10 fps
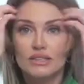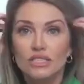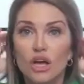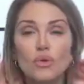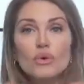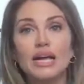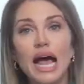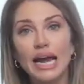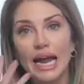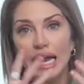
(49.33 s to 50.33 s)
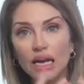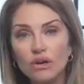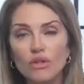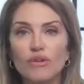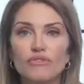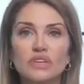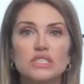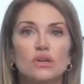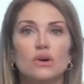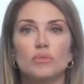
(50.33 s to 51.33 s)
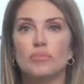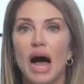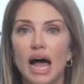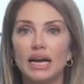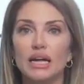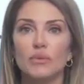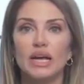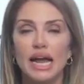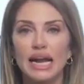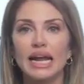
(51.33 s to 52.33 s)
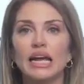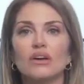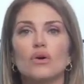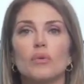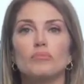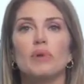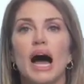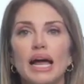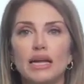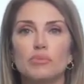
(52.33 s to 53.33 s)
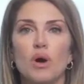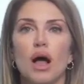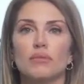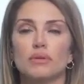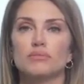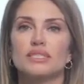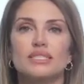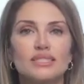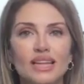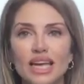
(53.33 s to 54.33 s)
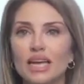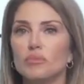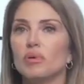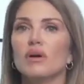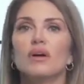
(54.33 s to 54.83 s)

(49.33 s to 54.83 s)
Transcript: So we got to handle the physical body. We got to handle body problems, sleep,